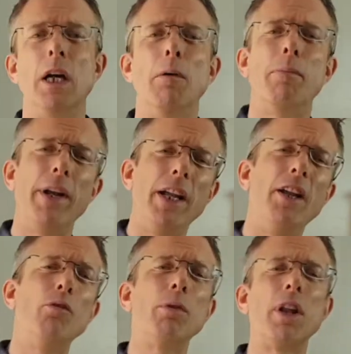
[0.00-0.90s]
But it
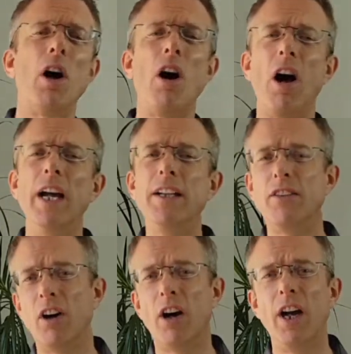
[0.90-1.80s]
is with the high
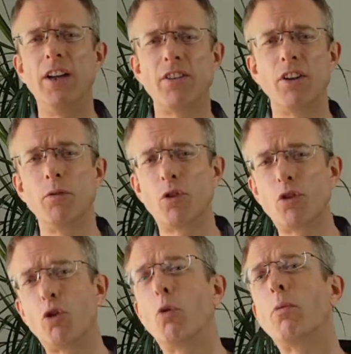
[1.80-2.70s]
tides and
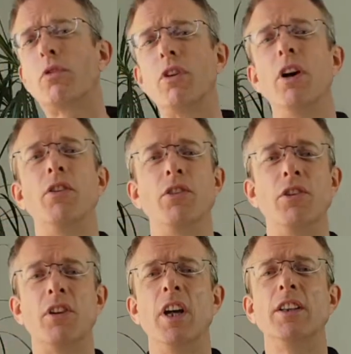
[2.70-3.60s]
storm
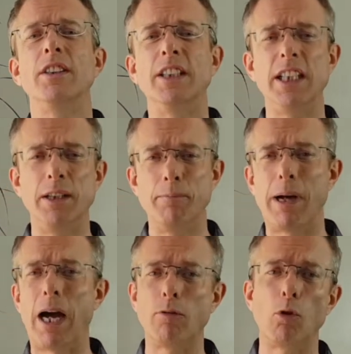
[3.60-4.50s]
surges that the
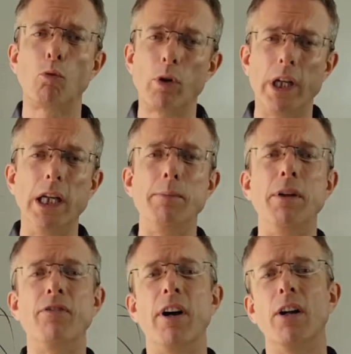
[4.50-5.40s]
impact will really be
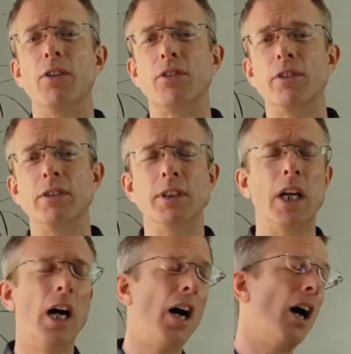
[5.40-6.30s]
felt.
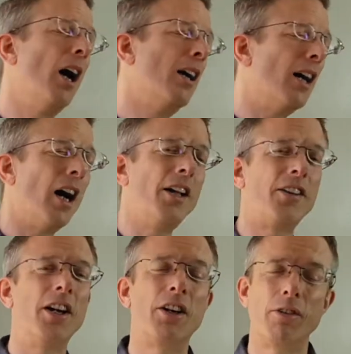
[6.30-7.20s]
I
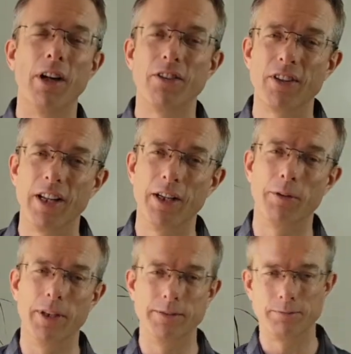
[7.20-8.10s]
digress anyway.